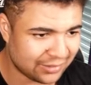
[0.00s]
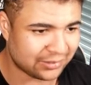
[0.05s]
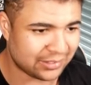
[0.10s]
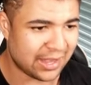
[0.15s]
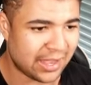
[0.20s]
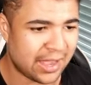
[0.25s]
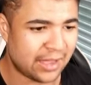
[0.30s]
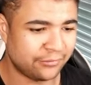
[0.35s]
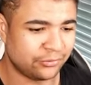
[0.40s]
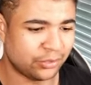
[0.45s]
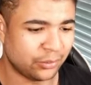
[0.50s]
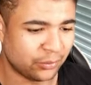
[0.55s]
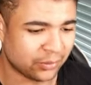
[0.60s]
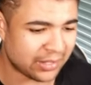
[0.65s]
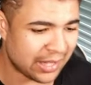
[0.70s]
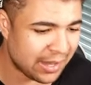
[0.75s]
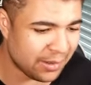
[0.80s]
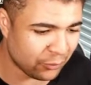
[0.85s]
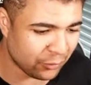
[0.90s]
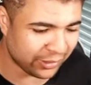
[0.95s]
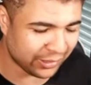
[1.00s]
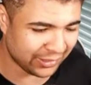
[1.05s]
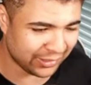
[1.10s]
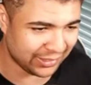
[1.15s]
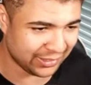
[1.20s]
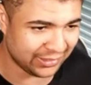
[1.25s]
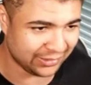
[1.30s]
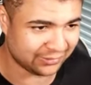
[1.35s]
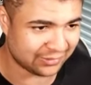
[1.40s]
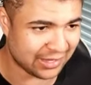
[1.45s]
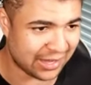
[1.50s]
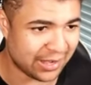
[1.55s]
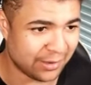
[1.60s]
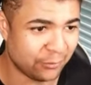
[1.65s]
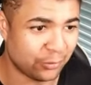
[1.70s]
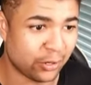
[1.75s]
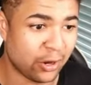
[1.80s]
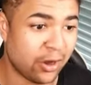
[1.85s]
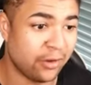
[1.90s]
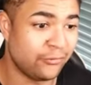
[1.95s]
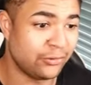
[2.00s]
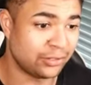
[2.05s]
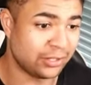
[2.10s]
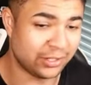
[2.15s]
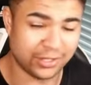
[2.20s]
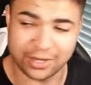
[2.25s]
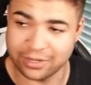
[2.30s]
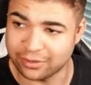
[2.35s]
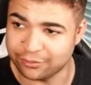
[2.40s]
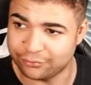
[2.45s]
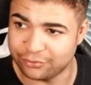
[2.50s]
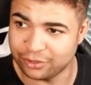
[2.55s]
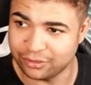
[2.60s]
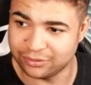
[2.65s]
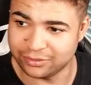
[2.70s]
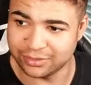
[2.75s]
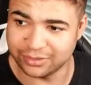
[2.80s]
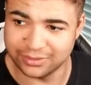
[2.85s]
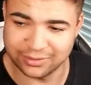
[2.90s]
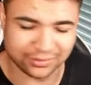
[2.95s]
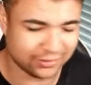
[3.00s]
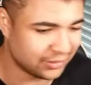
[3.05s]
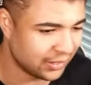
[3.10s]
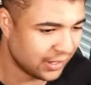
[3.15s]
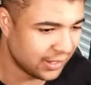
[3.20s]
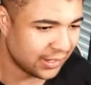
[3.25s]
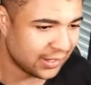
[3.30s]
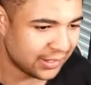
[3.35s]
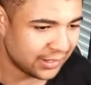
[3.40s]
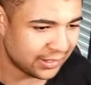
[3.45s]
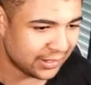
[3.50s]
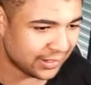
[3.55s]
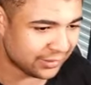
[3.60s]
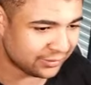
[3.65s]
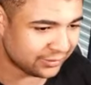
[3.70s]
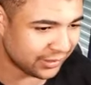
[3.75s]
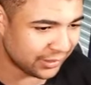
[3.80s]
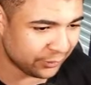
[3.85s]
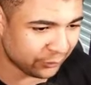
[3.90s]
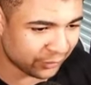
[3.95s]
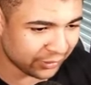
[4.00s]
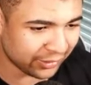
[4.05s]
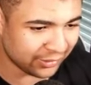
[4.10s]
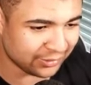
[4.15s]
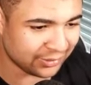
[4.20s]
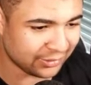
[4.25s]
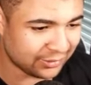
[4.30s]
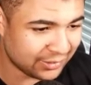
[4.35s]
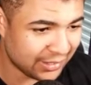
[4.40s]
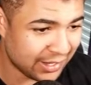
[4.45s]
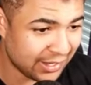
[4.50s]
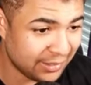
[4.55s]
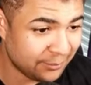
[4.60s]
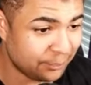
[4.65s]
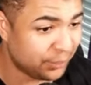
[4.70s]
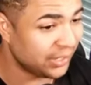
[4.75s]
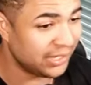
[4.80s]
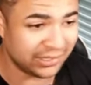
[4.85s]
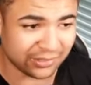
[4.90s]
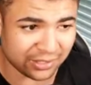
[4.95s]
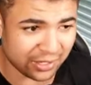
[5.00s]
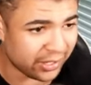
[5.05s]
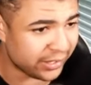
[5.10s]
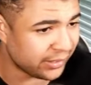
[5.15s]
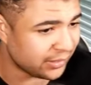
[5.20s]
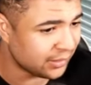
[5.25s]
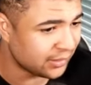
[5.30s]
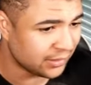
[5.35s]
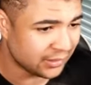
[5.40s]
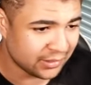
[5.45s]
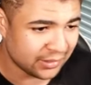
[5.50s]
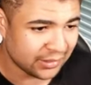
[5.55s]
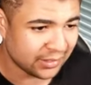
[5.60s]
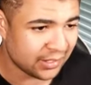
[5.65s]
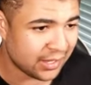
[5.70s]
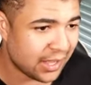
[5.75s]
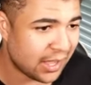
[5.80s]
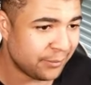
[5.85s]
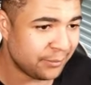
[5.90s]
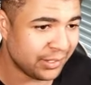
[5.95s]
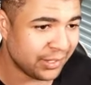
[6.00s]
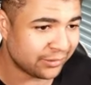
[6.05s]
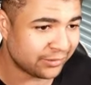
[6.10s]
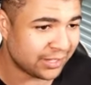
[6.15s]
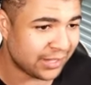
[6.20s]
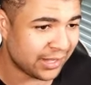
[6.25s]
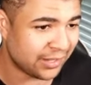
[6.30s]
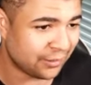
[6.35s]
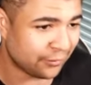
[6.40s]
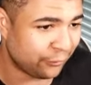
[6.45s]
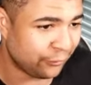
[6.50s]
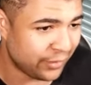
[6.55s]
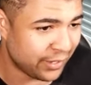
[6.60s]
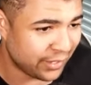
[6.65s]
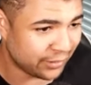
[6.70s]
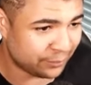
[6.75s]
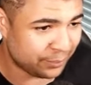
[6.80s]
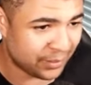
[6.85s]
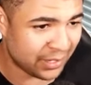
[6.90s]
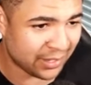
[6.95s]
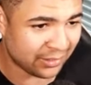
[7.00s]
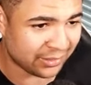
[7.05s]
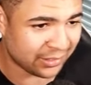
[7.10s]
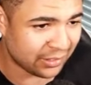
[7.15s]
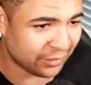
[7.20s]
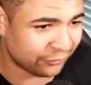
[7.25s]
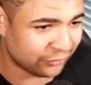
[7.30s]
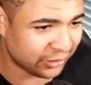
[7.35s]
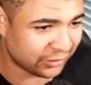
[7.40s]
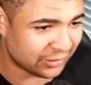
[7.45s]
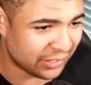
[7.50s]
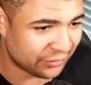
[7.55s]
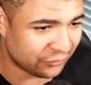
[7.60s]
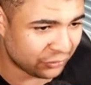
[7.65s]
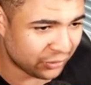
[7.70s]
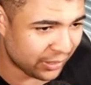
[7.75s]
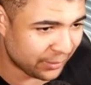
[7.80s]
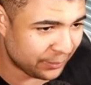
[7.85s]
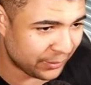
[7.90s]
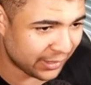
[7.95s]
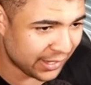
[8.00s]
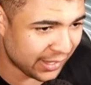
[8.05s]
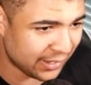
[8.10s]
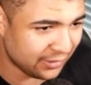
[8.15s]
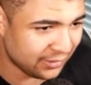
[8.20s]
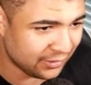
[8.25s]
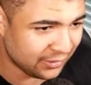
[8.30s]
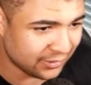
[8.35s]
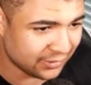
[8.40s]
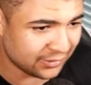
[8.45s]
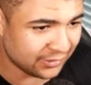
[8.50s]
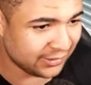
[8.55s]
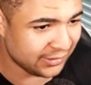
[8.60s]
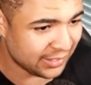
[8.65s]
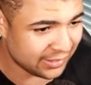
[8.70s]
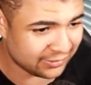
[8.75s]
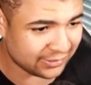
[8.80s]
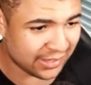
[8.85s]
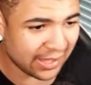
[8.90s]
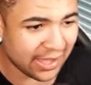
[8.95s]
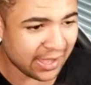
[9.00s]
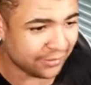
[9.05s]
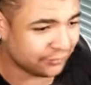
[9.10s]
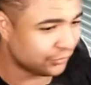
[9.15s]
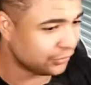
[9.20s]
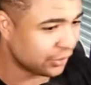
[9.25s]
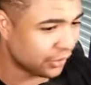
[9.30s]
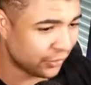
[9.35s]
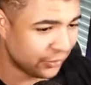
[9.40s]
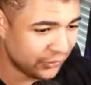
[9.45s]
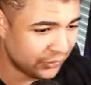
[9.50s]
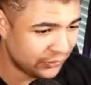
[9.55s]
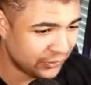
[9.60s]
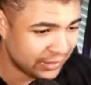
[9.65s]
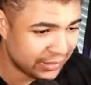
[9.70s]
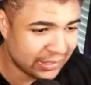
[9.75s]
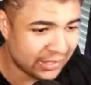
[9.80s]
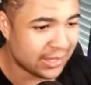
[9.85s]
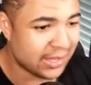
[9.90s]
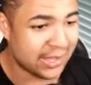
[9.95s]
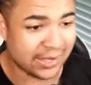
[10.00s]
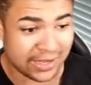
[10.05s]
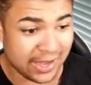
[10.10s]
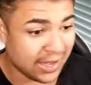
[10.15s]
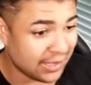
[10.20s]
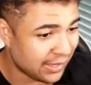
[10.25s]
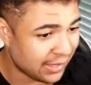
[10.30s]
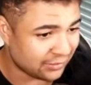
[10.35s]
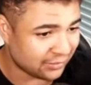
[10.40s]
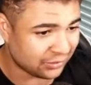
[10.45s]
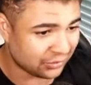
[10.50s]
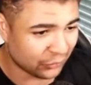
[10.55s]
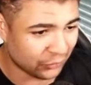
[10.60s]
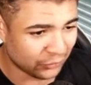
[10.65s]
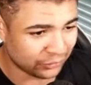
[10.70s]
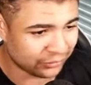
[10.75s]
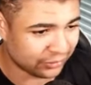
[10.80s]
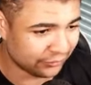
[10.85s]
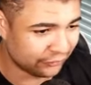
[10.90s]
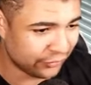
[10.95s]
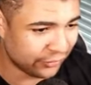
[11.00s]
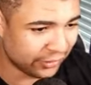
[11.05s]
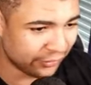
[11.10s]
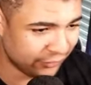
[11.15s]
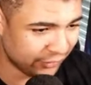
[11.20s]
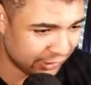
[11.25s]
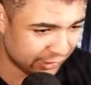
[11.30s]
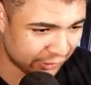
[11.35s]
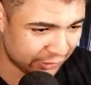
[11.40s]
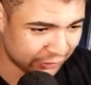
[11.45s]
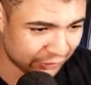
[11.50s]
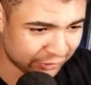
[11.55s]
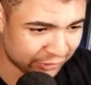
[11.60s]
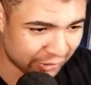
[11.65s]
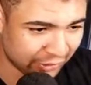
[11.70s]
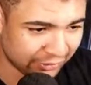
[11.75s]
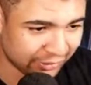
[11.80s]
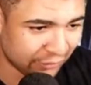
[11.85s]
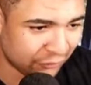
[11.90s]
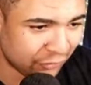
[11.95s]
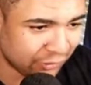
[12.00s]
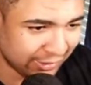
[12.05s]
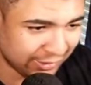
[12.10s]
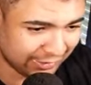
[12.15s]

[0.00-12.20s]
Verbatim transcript: I have. So we'll claim one of these and then we'll go over to the other fusions. Let's see what this is saying. Pete Dunne. I mean, I'll take the free XP. I think I've just leveled up again yes i have so again that's awesome for the video so i'll definitely